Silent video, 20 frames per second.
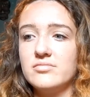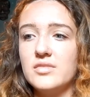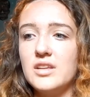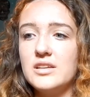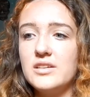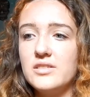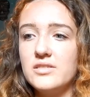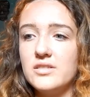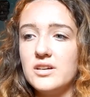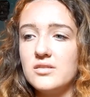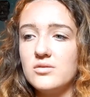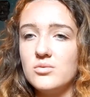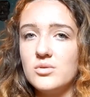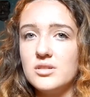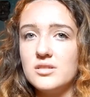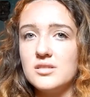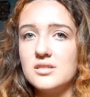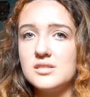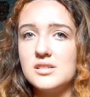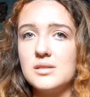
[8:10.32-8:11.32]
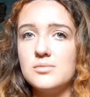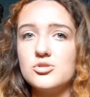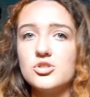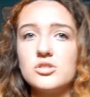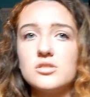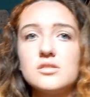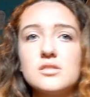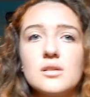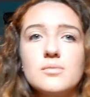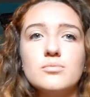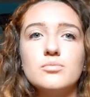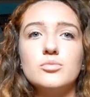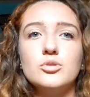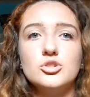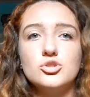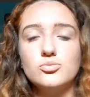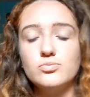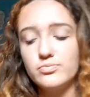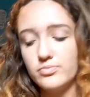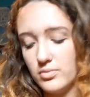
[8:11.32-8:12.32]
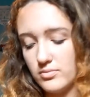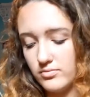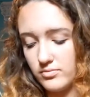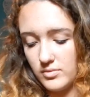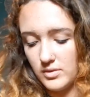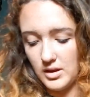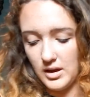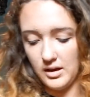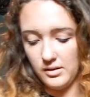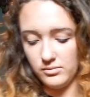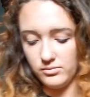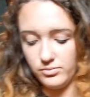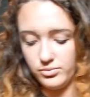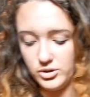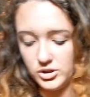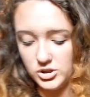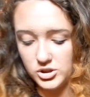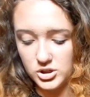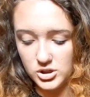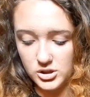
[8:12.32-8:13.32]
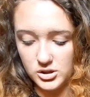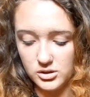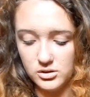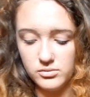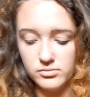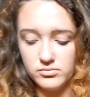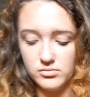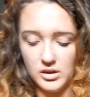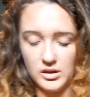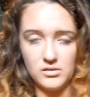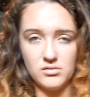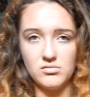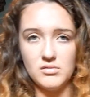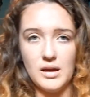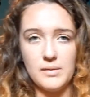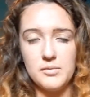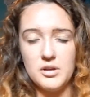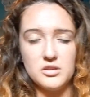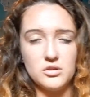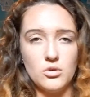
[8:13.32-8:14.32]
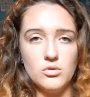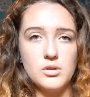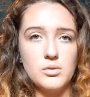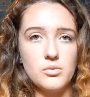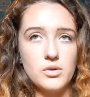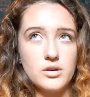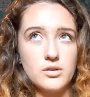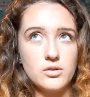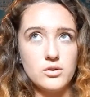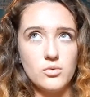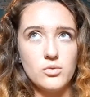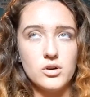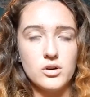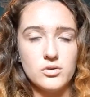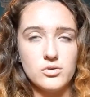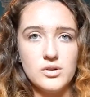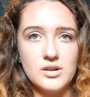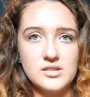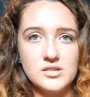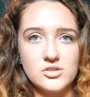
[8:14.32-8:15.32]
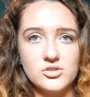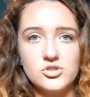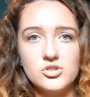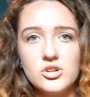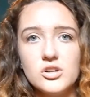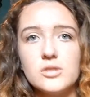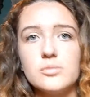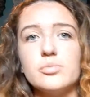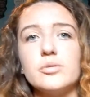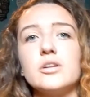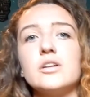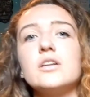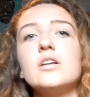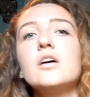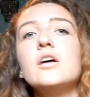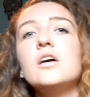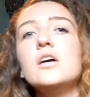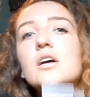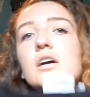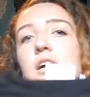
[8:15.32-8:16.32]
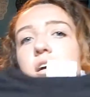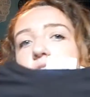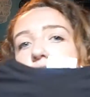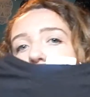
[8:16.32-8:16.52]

I don't want the same shirt as them, which I'm pretty sure, like, I'm not the only one in the world who has this shirt, but it's